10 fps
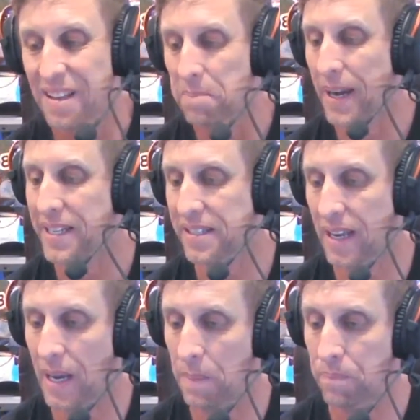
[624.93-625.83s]
Mate,
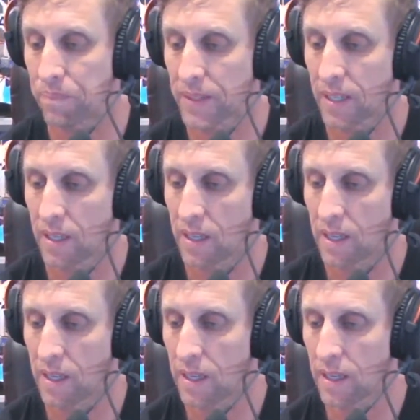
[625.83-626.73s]
I
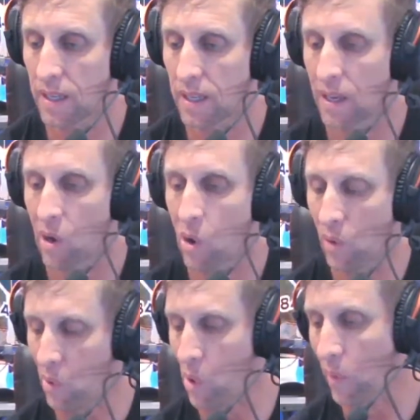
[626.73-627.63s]

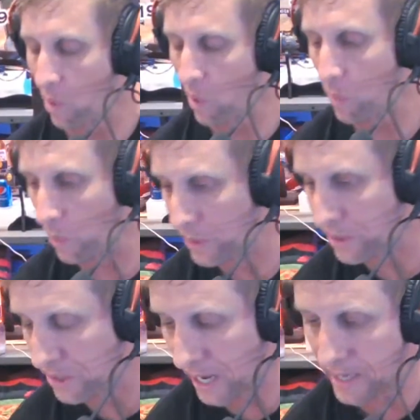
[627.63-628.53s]
wanted
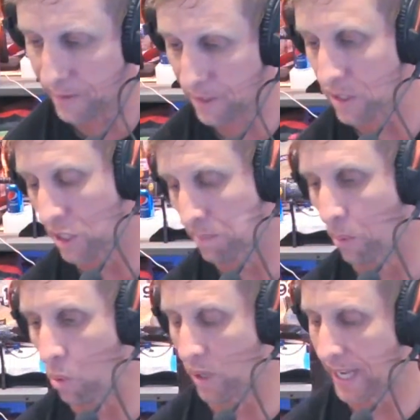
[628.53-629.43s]
to say to the
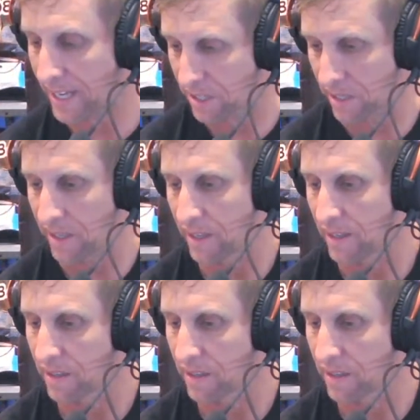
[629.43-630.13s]
poor cousin,